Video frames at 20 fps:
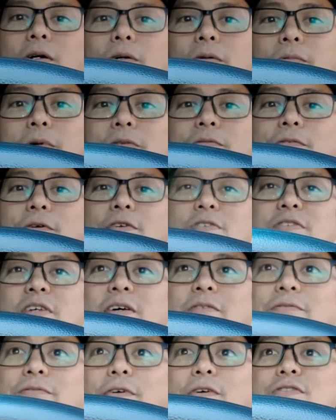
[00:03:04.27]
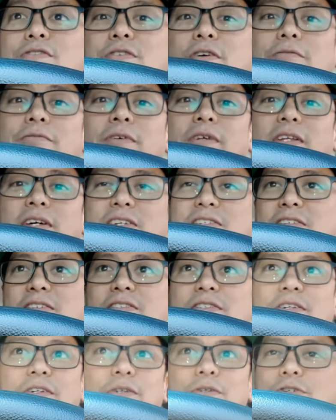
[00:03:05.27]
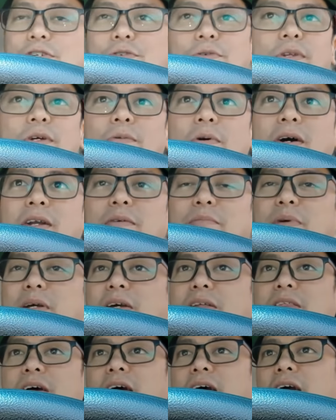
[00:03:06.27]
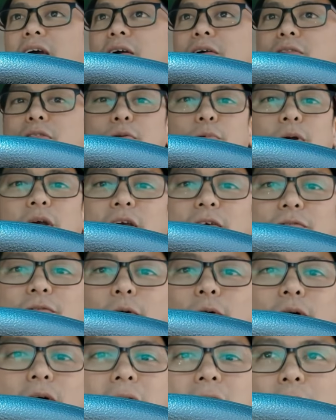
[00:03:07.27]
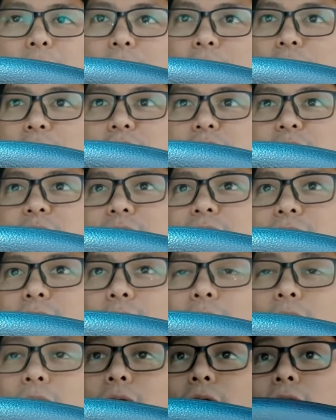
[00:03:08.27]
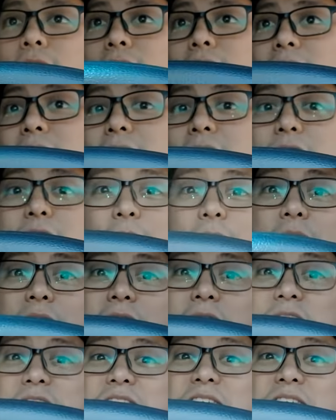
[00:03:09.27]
With first come, first serve releases, you usually want to be there three, four hours before uh, the release